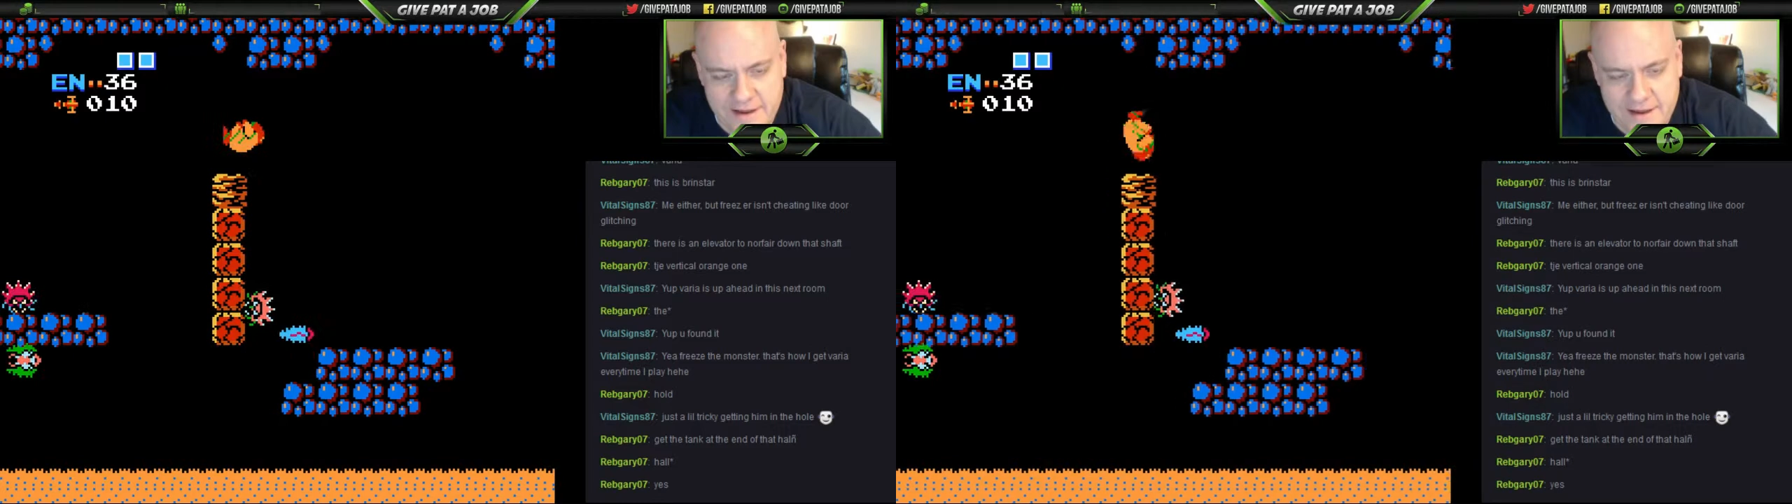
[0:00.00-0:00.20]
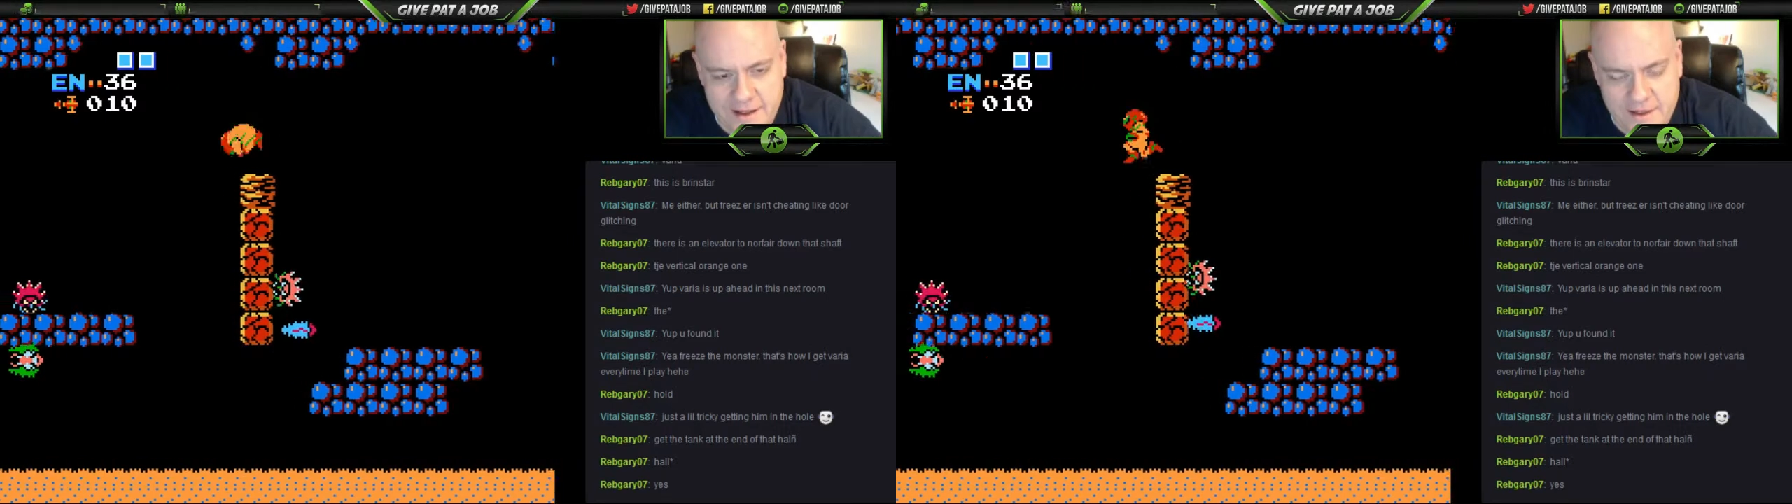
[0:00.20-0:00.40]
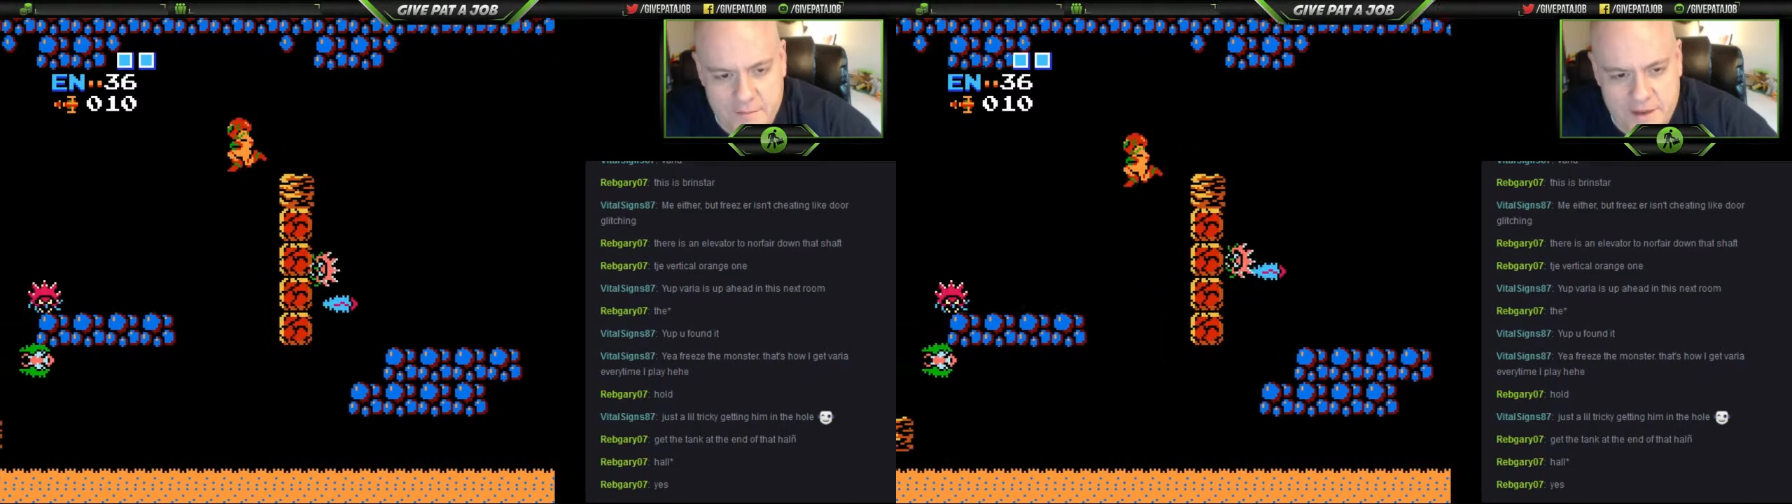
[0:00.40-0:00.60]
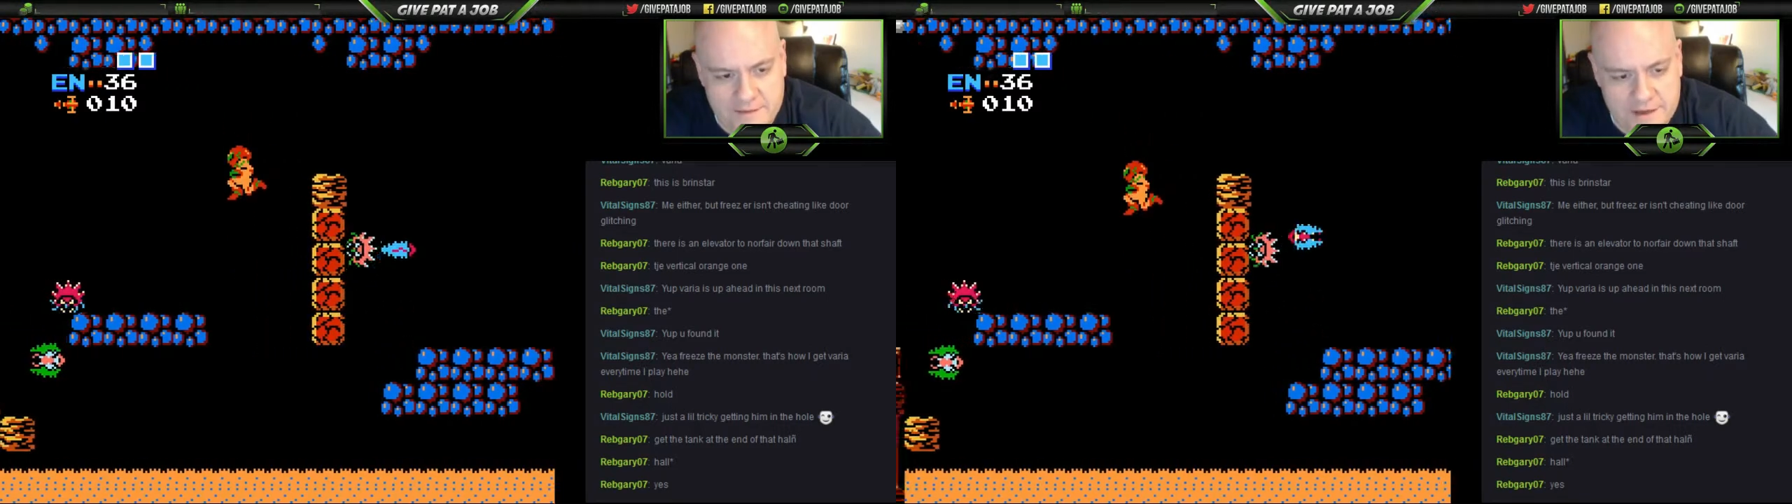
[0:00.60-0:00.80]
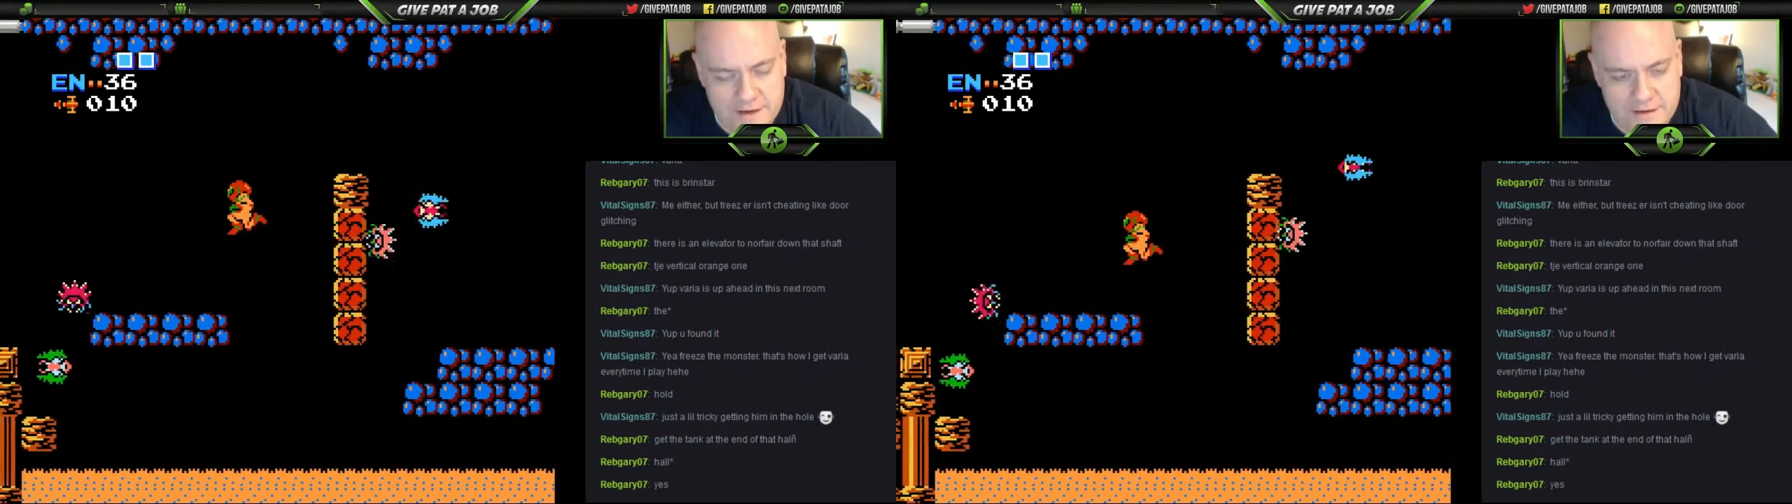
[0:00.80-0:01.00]
I think it
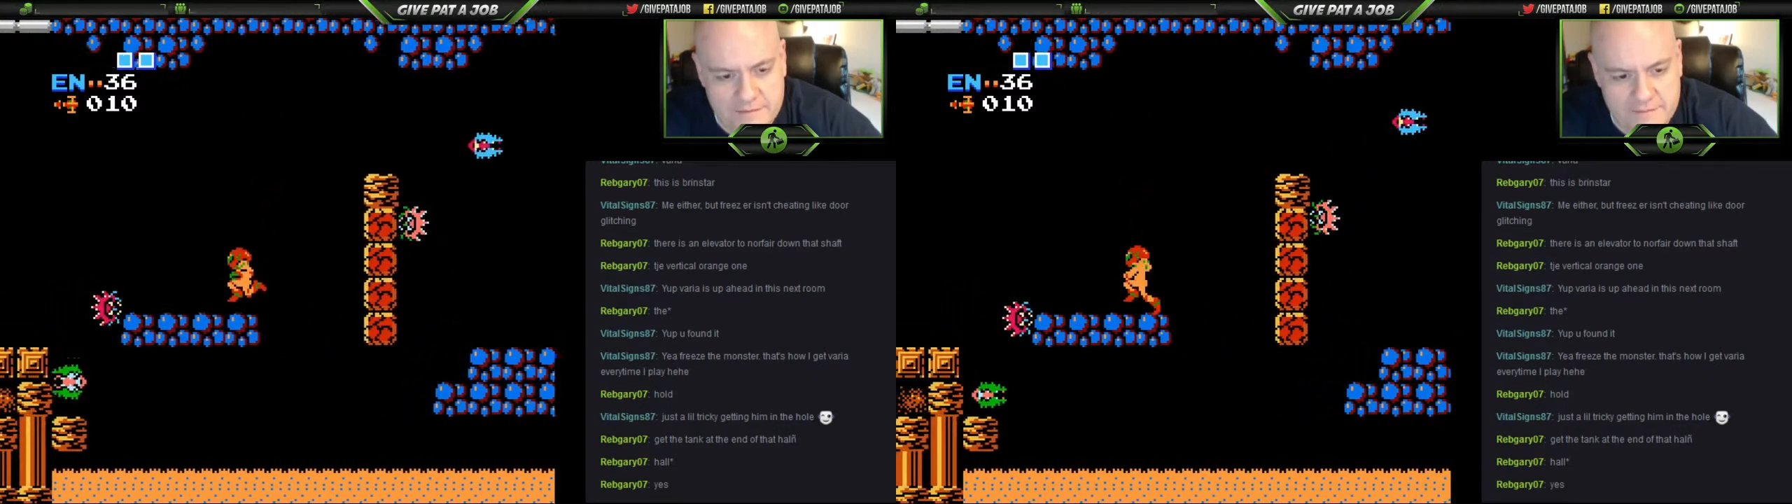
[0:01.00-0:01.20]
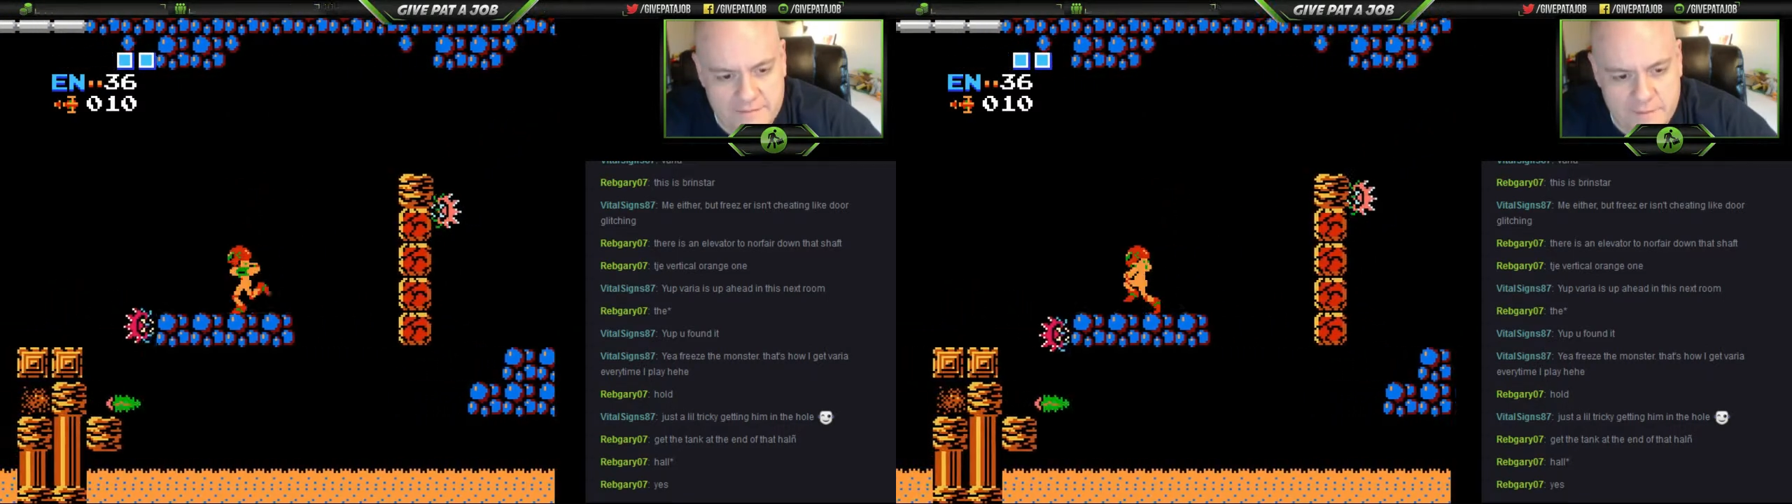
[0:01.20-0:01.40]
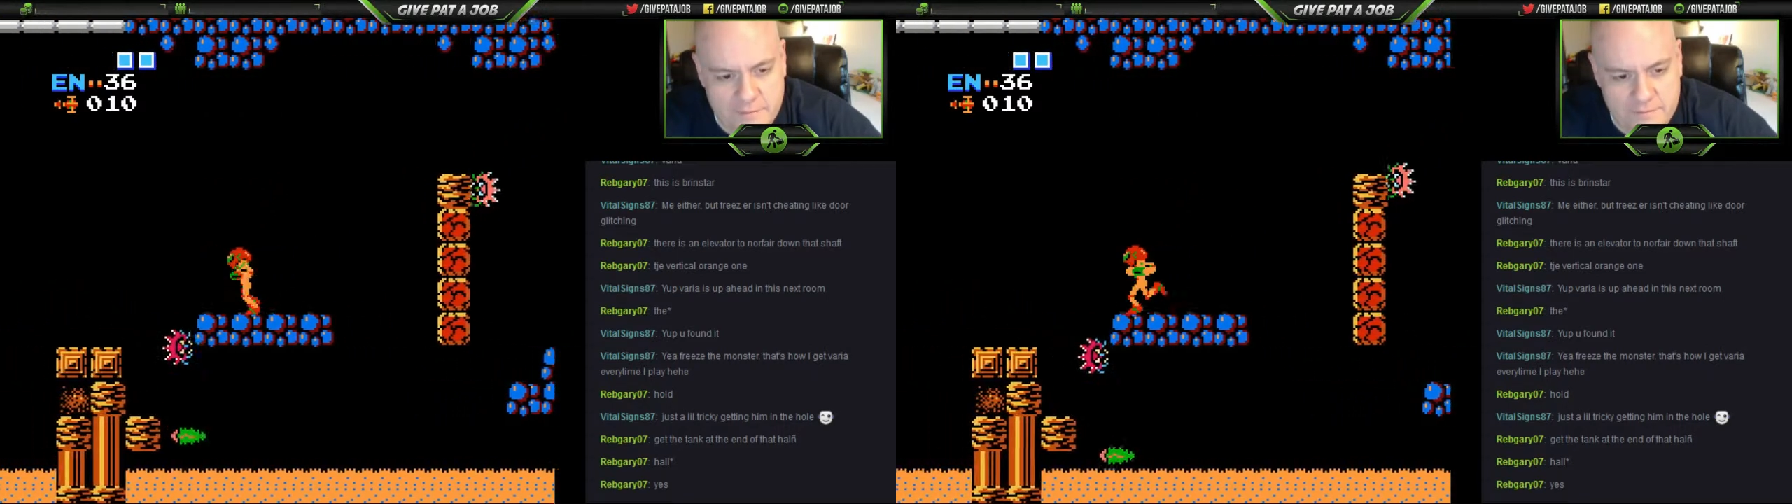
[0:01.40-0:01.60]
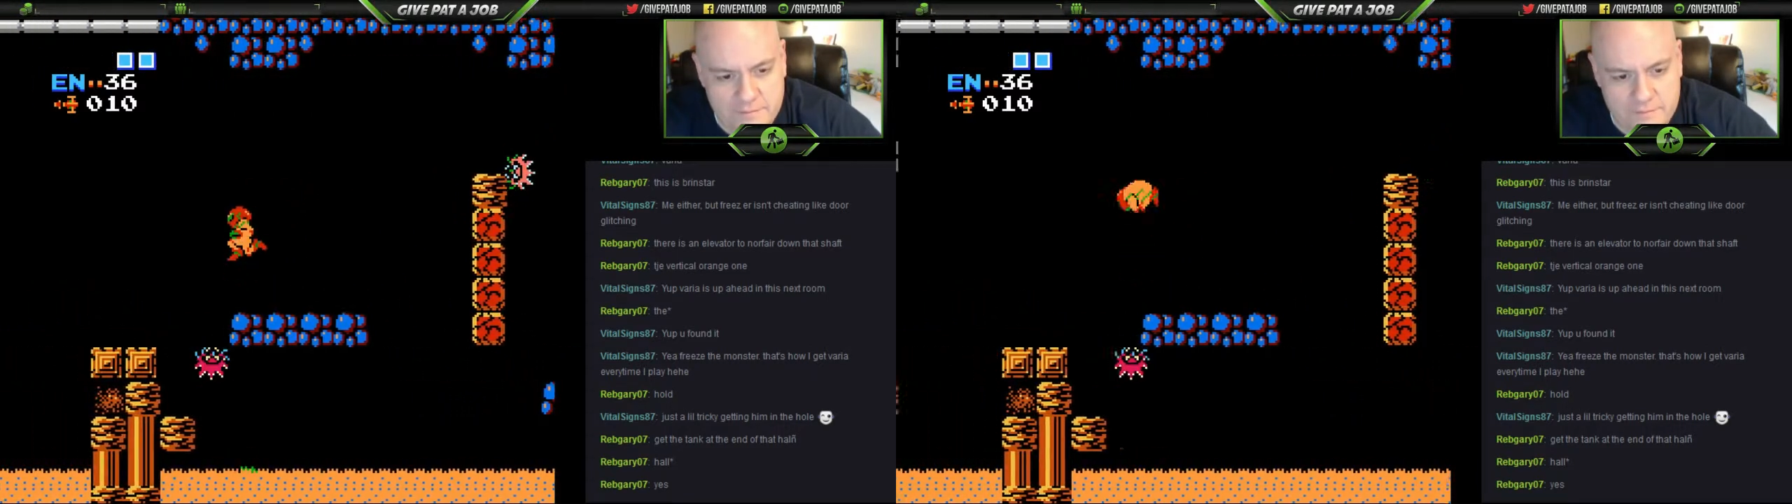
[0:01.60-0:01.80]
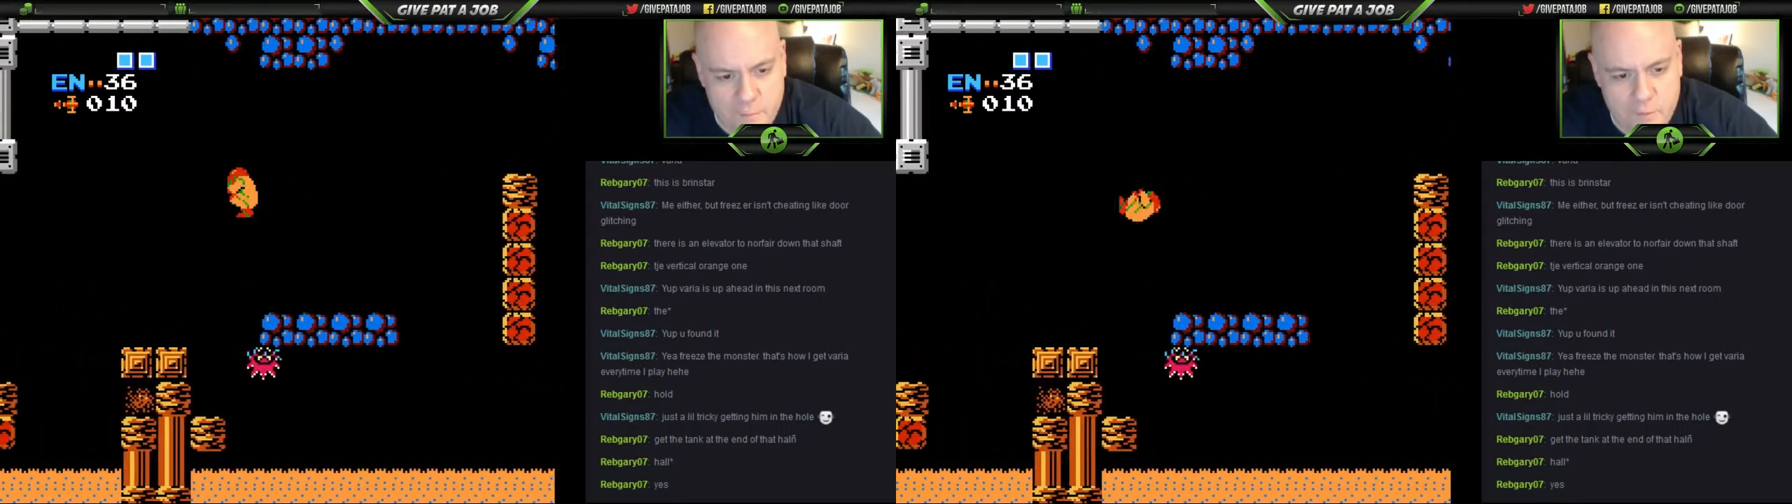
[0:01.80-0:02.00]
makes me a
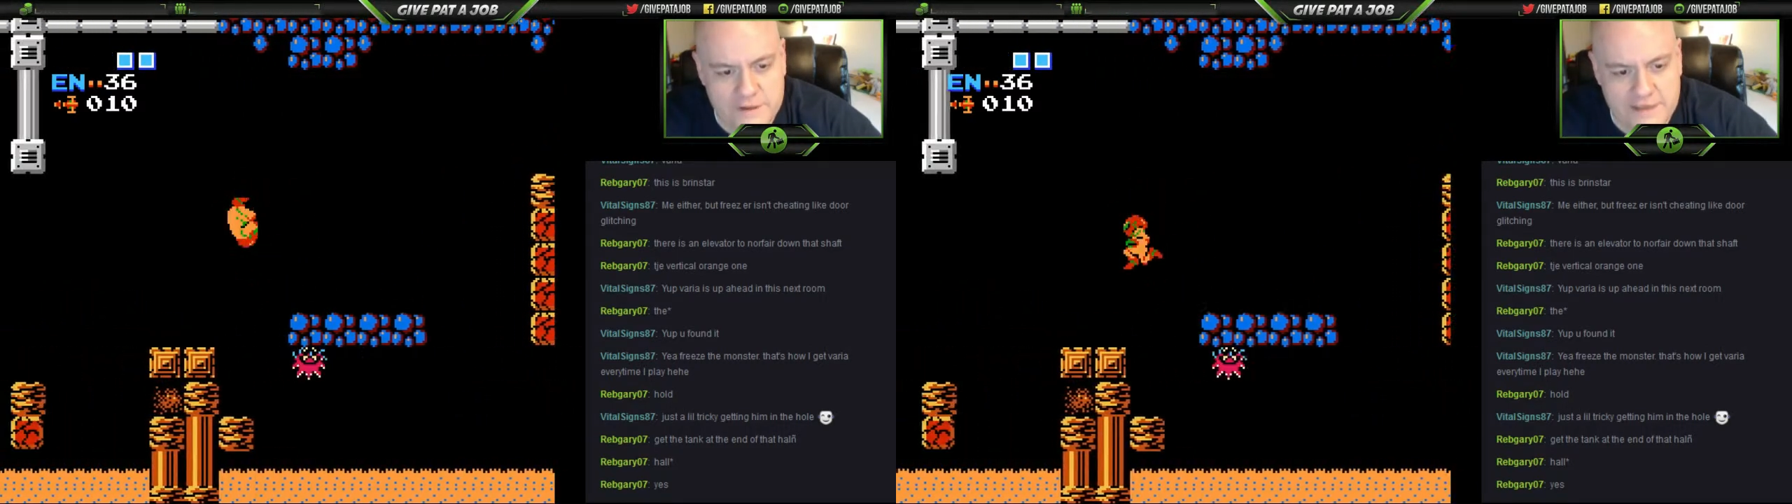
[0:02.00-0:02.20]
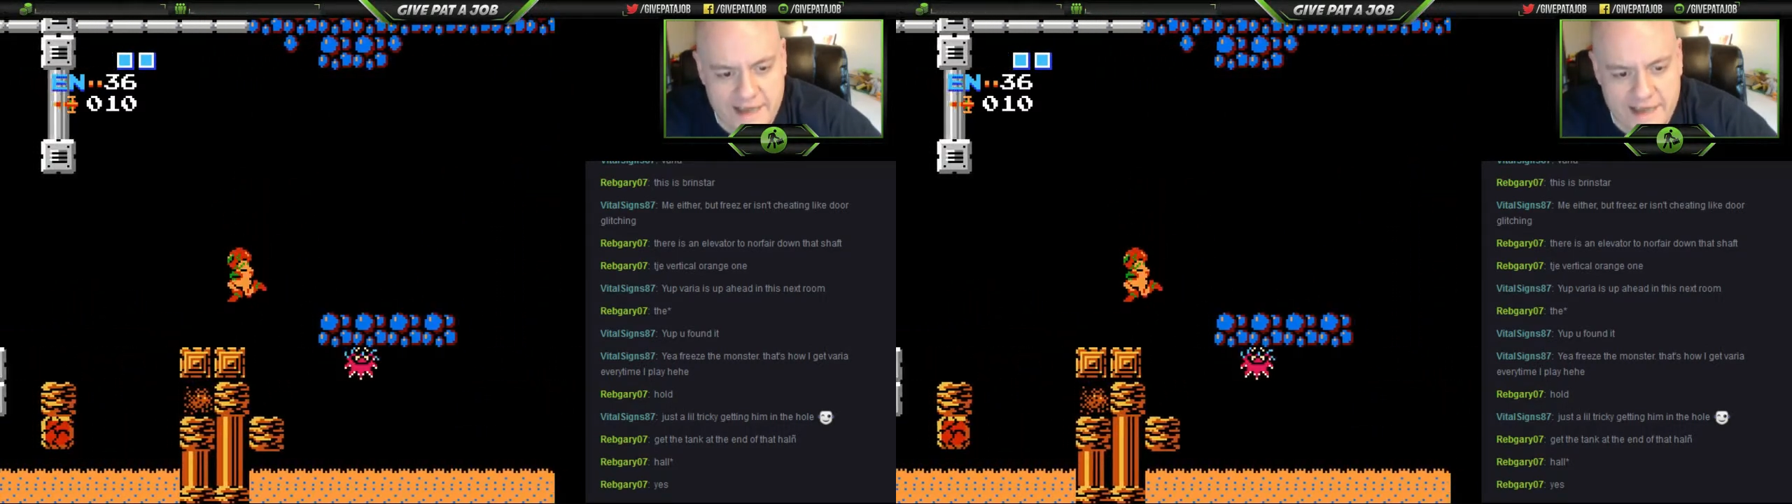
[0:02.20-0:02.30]
worse